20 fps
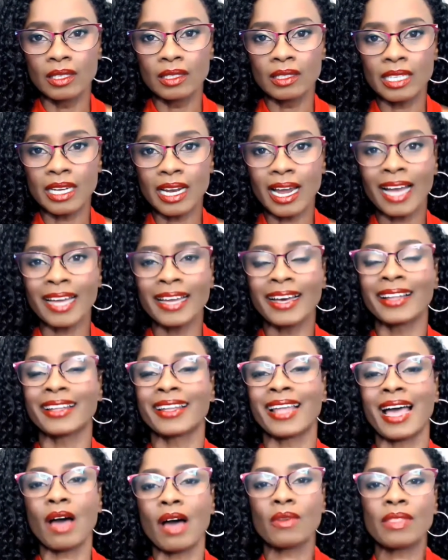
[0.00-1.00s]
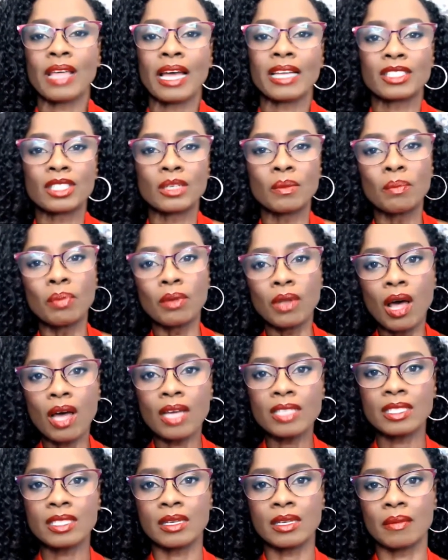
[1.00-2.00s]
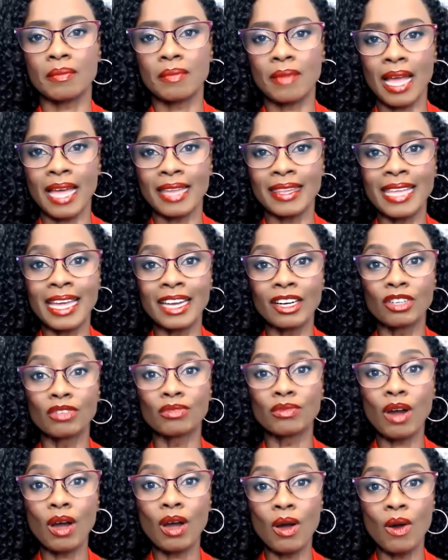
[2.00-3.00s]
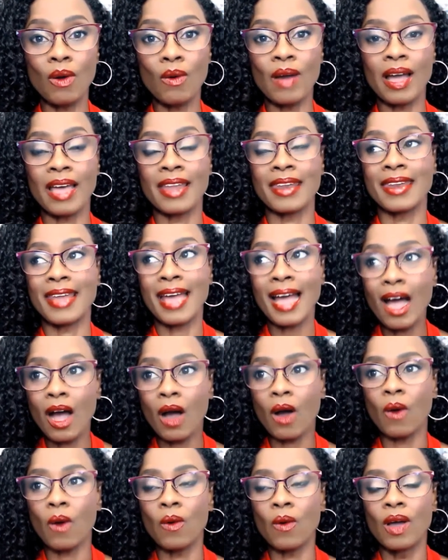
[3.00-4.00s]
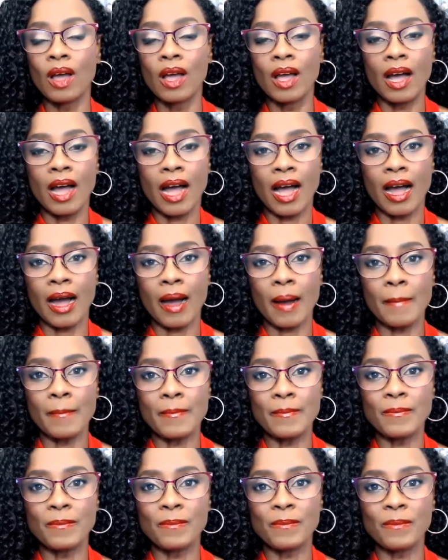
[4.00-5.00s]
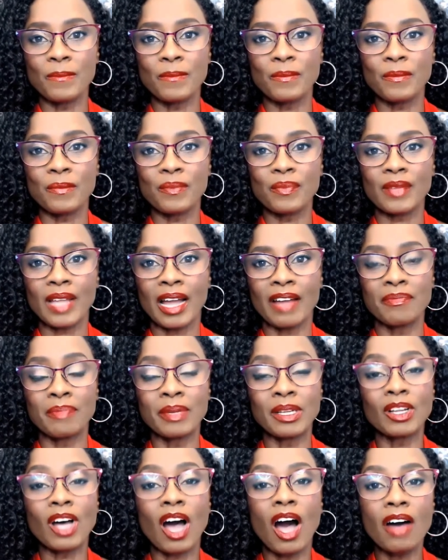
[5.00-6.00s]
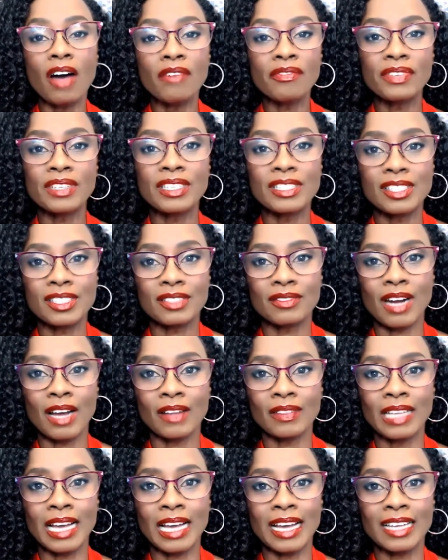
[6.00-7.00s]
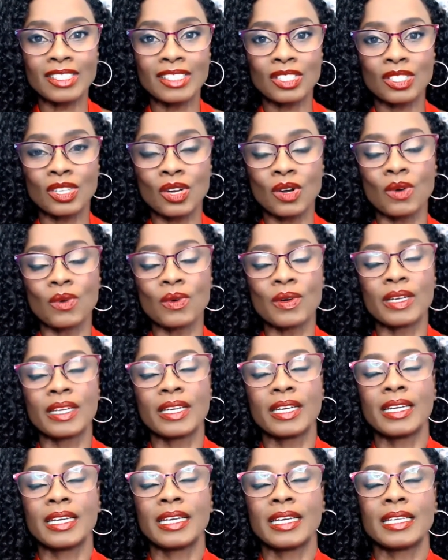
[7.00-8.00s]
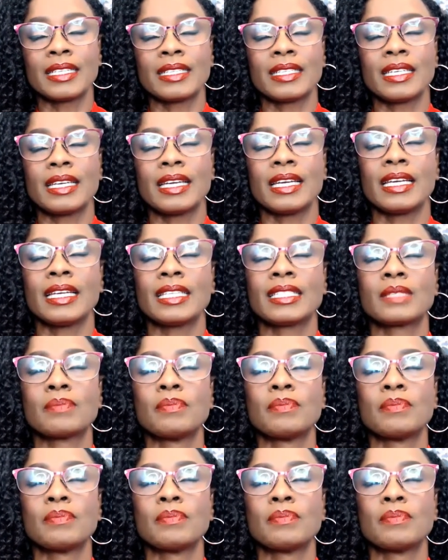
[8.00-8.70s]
did I allow that to blossom and then grow. And now I've built confidence around that. So it's